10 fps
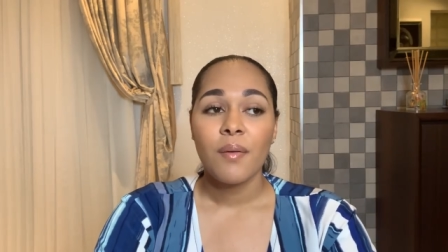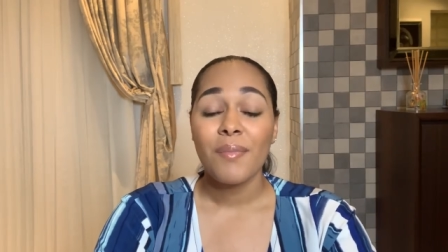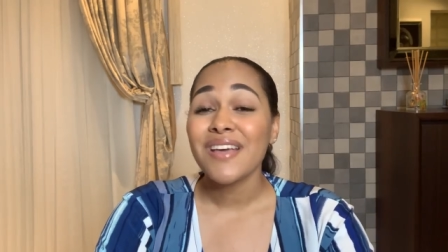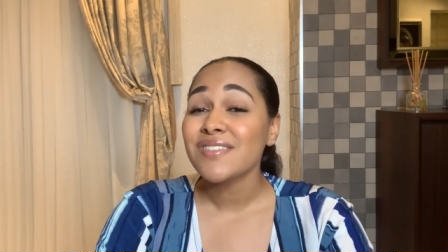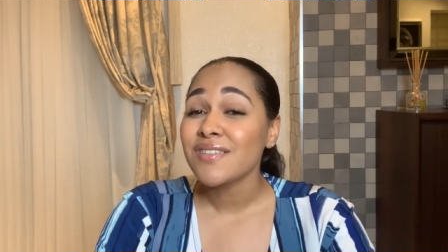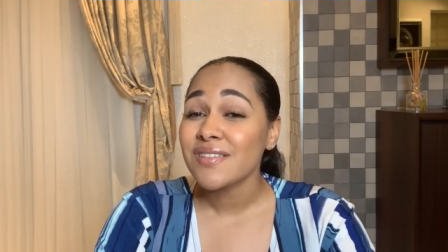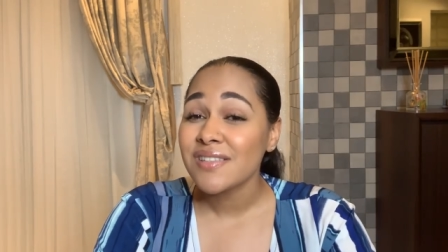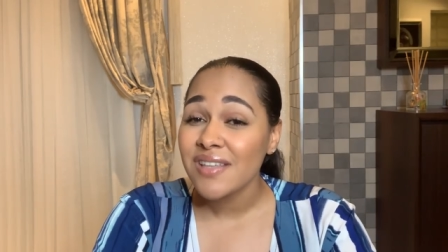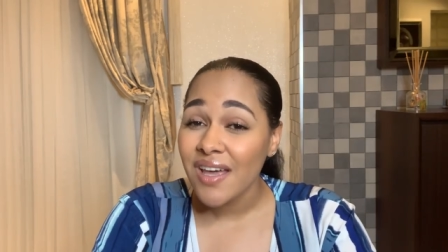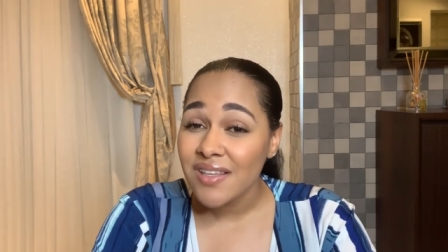my
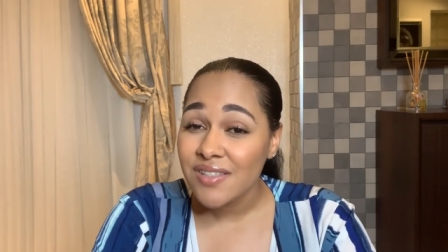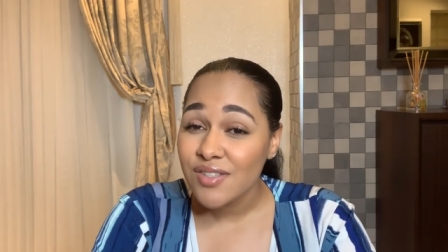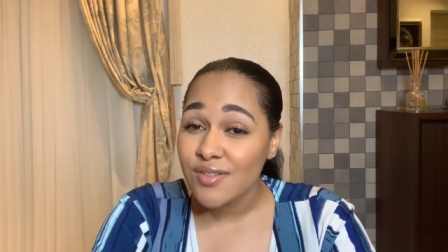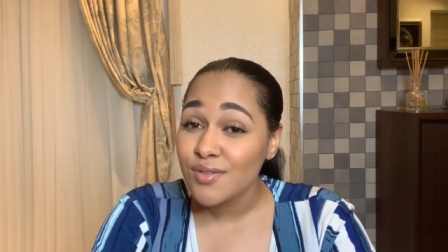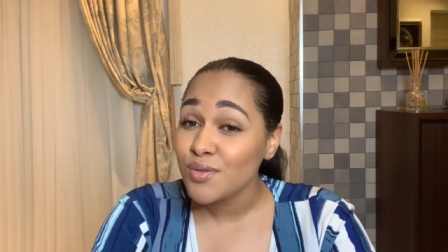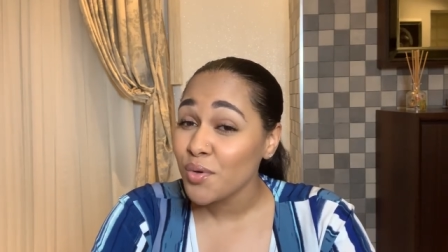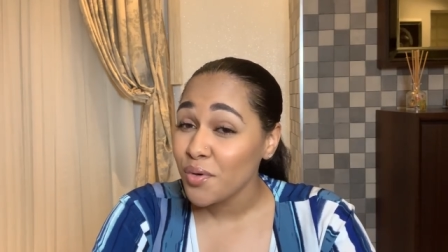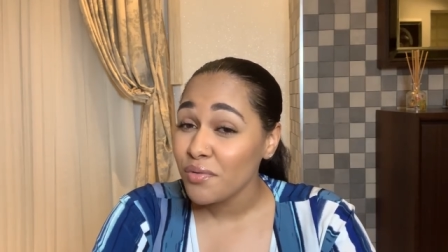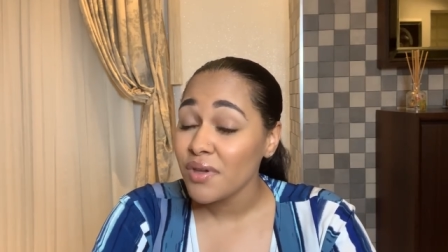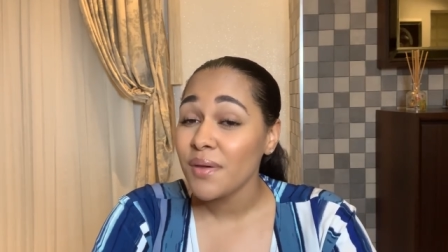success
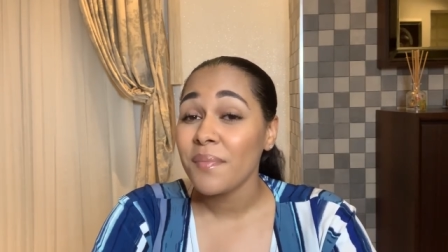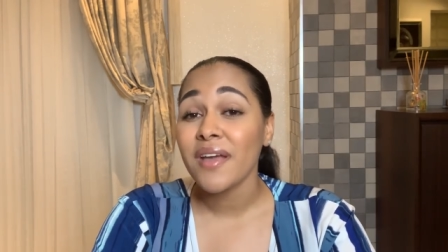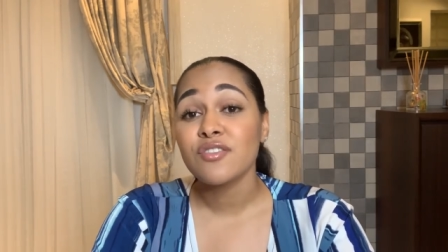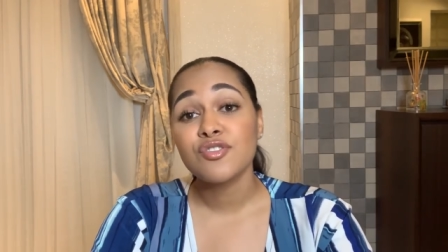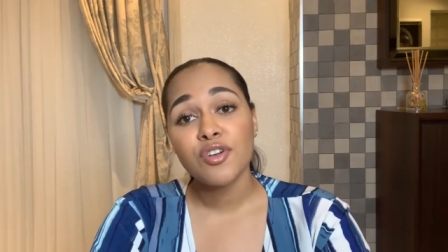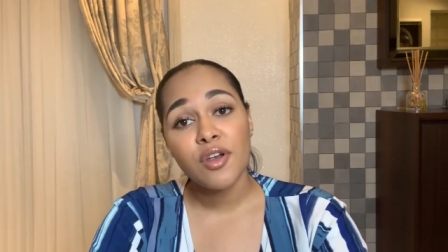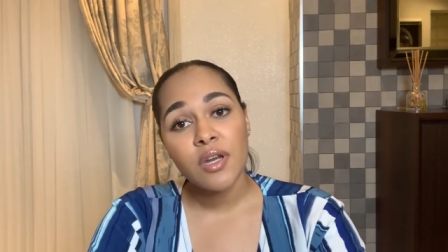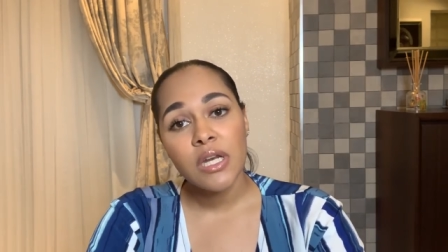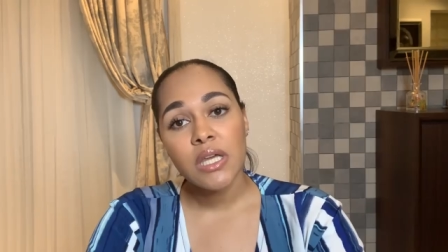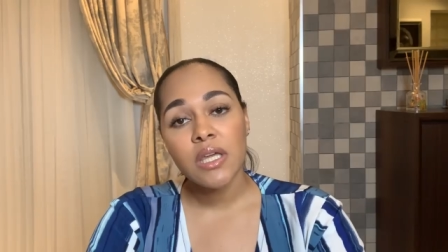story, my
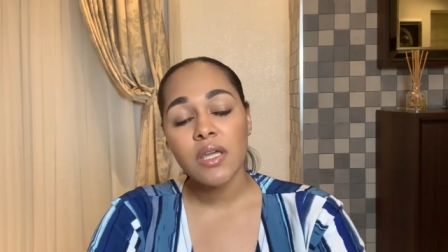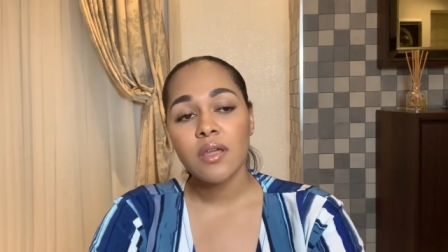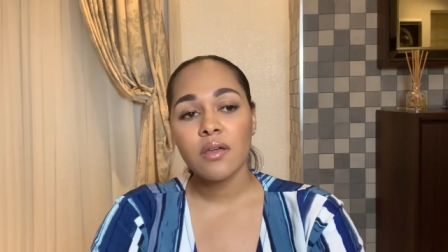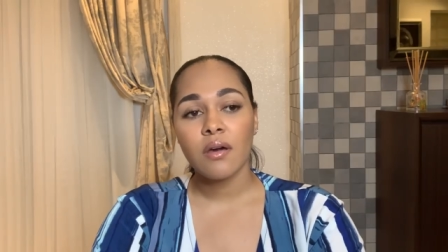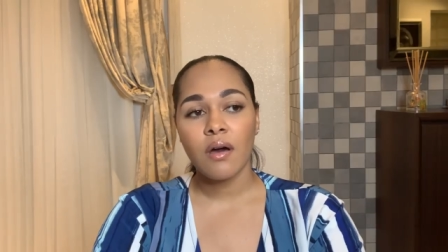journey,